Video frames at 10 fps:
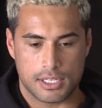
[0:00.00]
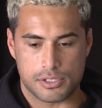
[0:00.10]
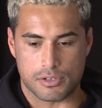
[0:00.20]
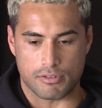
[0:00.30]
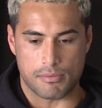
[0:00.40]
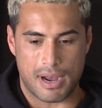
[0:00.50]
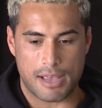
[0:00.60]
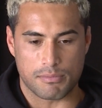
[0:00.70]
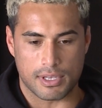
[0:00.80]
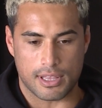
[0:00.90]
to
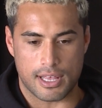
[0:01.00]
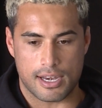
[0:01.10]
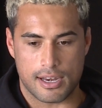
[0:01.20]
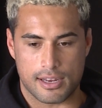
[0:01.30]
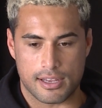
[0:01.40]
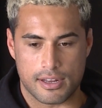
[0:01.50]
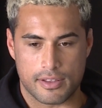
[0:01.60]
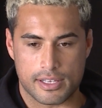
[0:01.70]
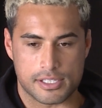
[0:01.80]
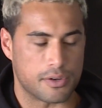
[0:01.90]
remind me that you know
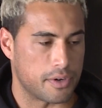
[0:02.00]
there's no